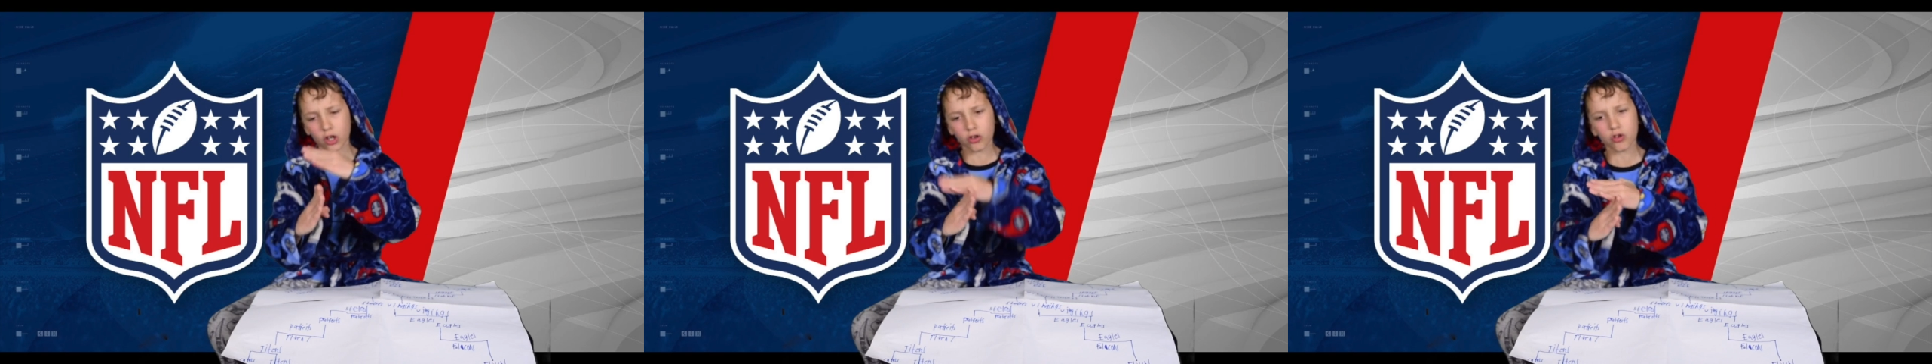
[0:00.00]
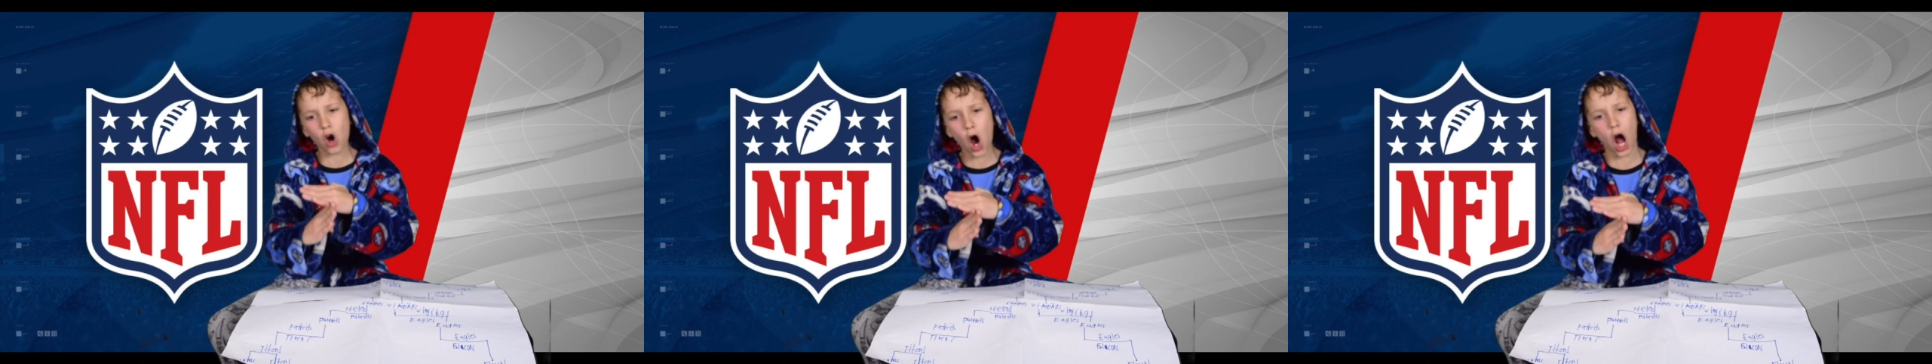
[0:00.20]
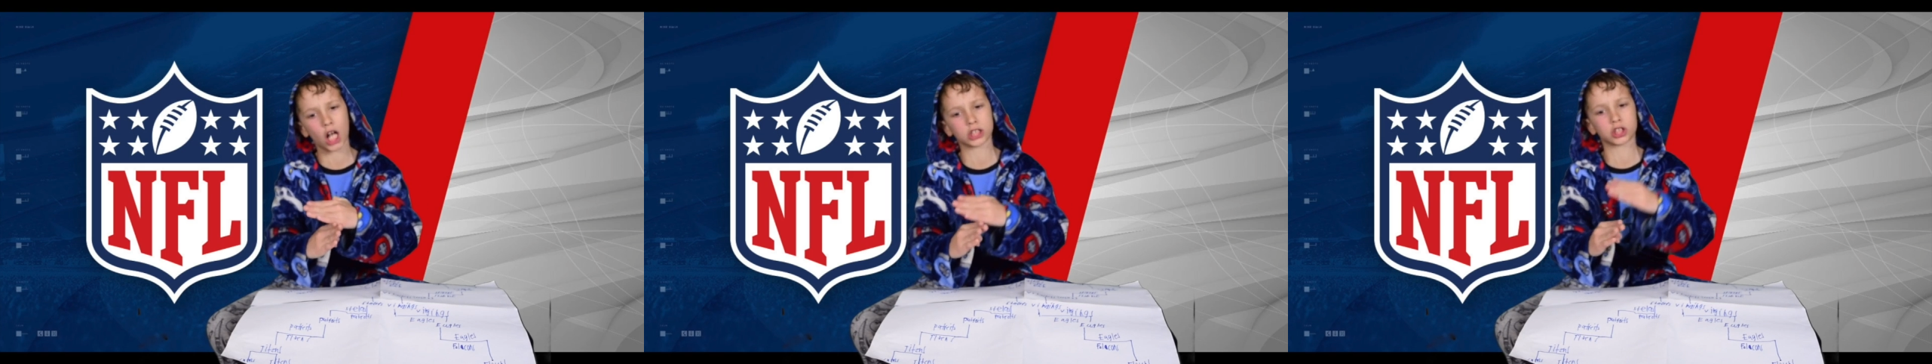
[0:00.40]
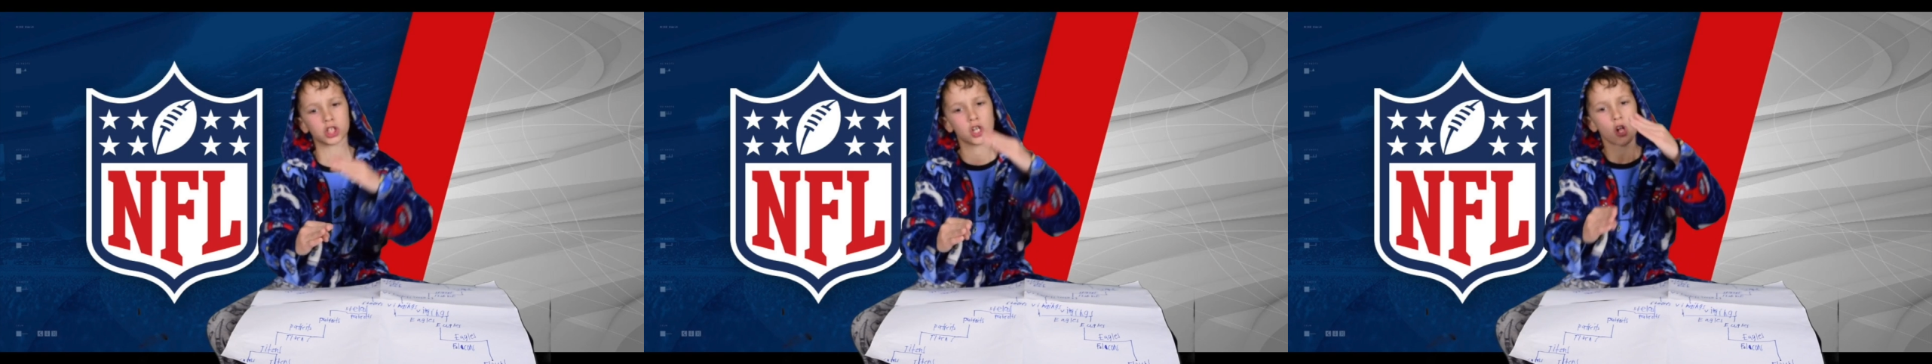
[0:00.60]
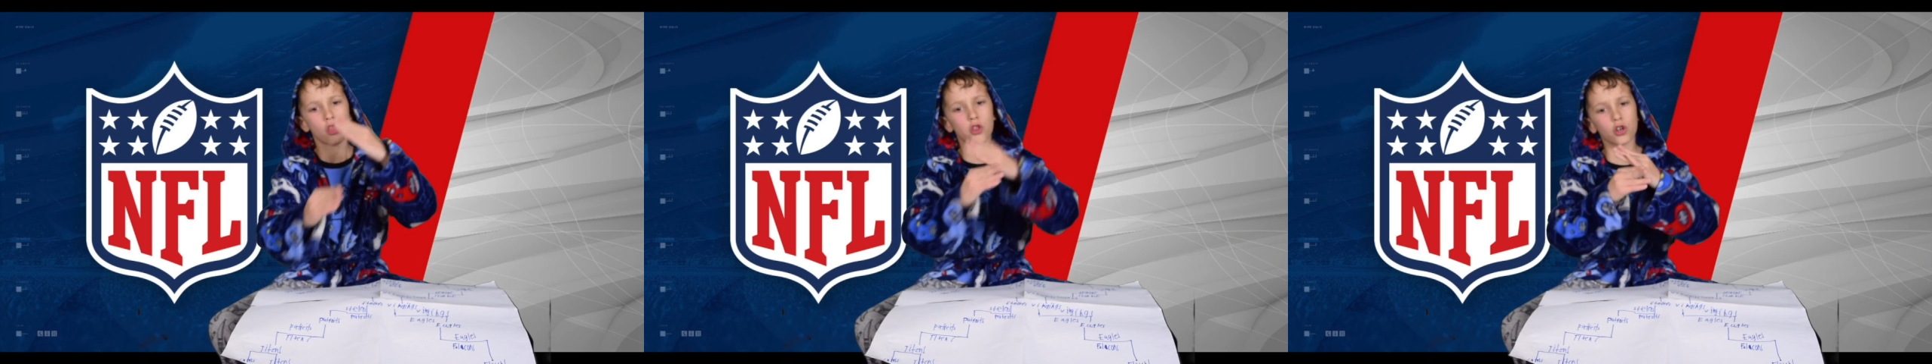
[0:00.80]
cross
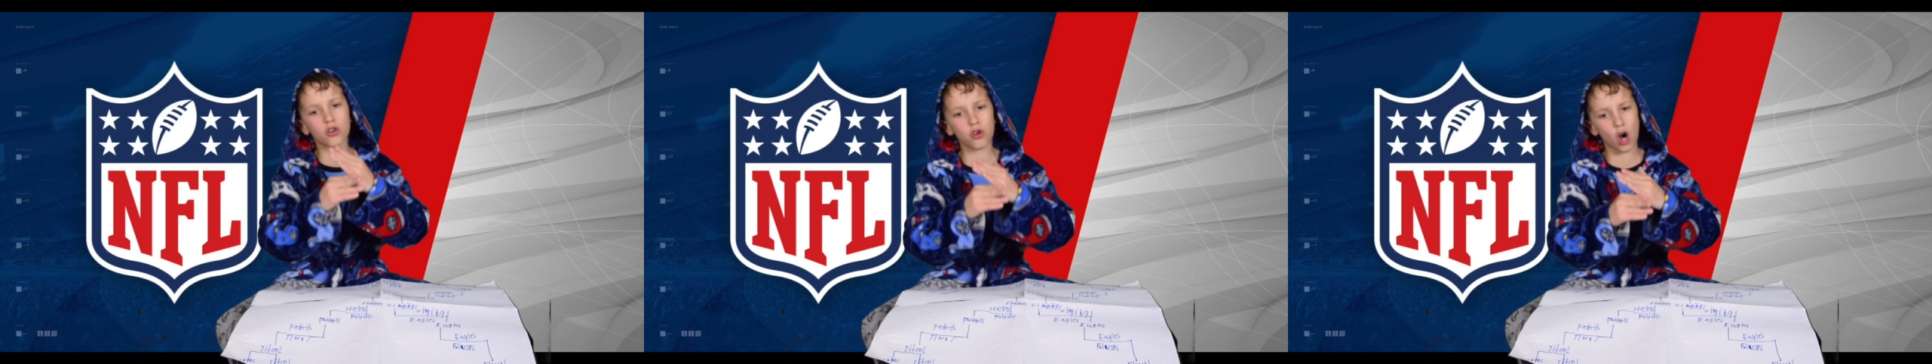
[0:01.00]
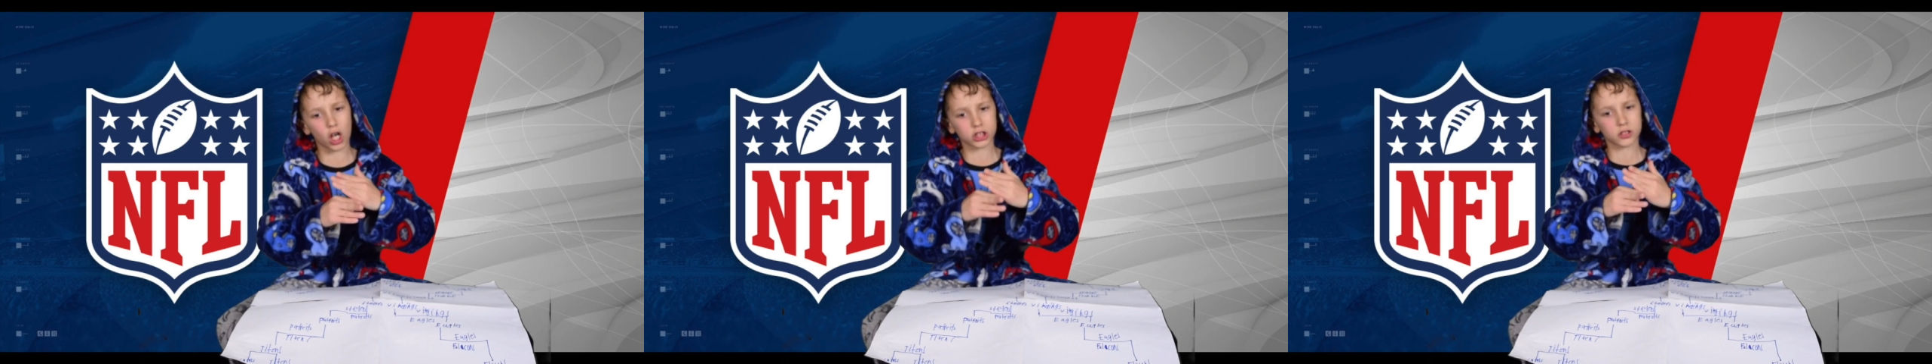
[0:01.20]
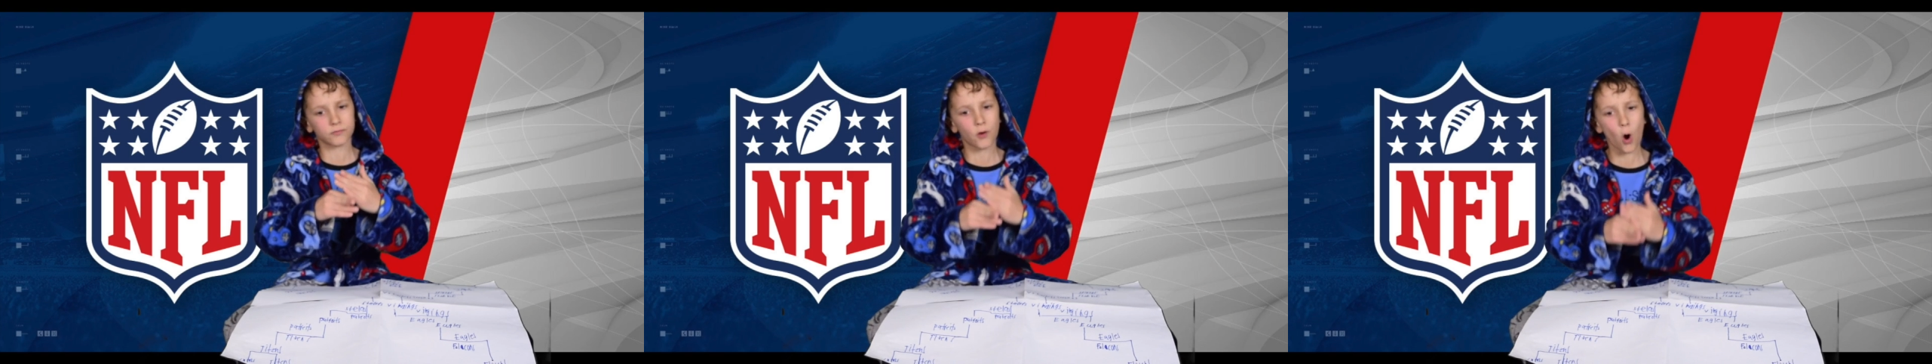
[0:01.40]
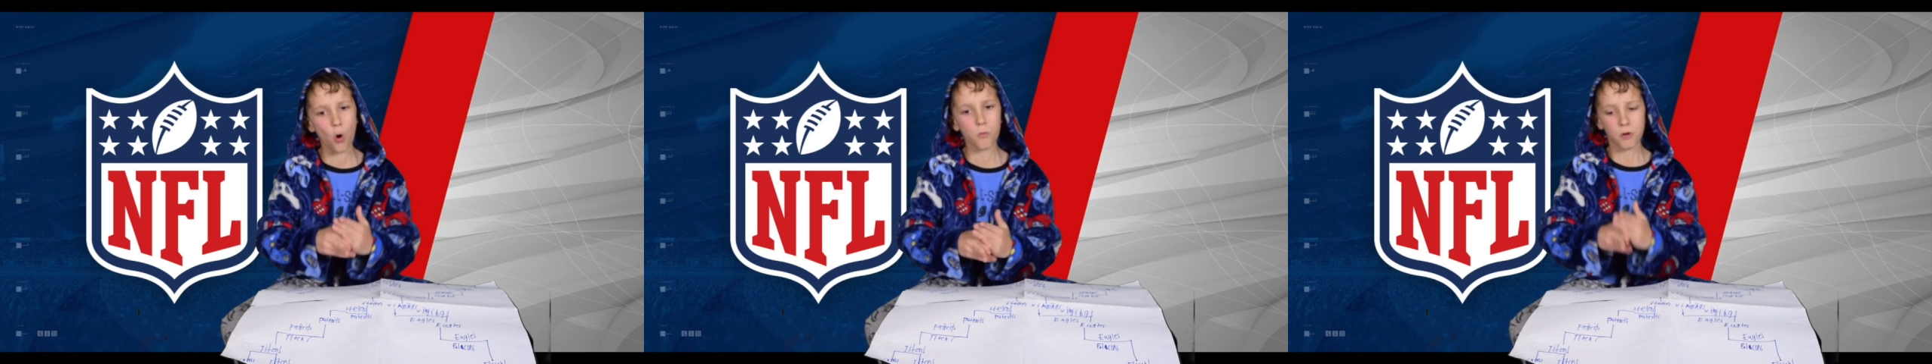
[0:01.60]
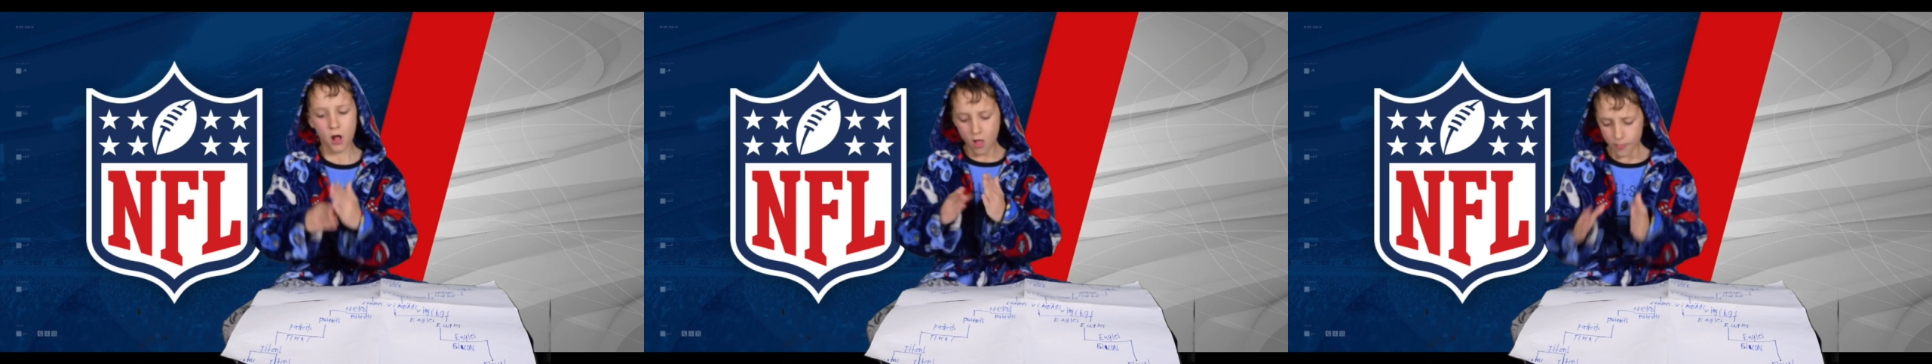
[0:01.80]
of
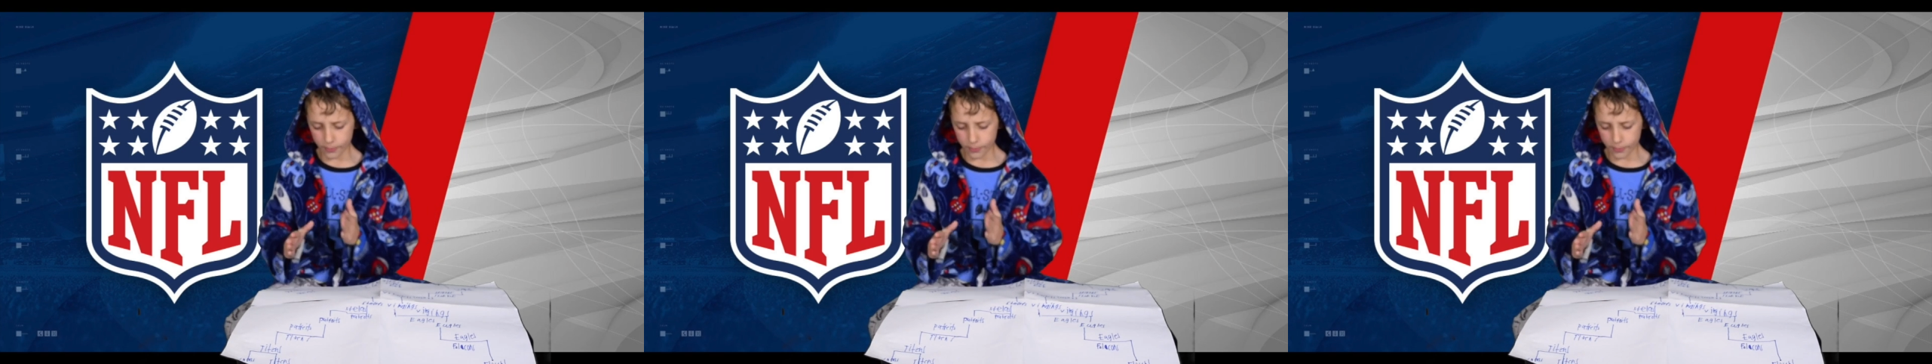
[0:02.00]
hope.